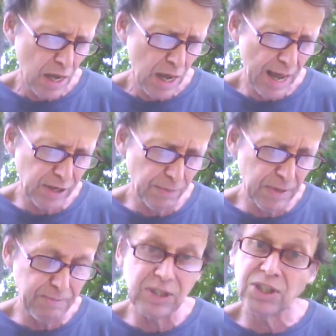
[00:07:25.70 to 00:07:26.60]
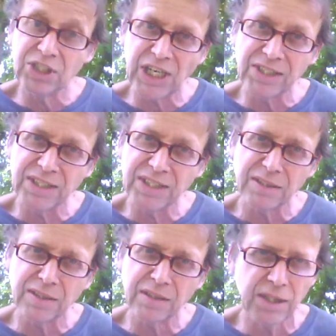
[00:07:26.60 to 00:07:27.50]
And commitment to justice?
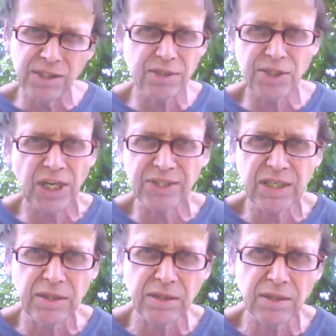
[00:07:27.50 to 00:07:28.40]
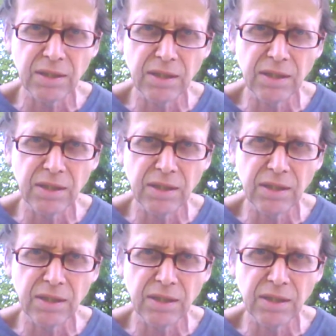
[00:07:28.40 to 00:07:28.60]
This isn't justice.